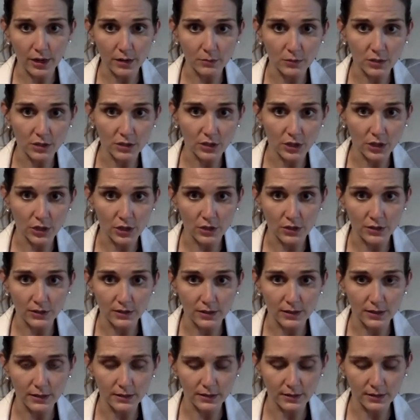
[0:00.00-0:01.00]
I'm just going to
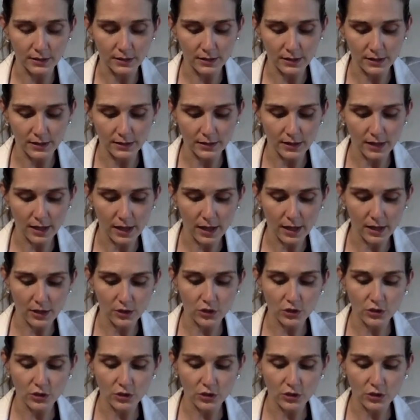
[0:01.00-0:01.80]
use this edge.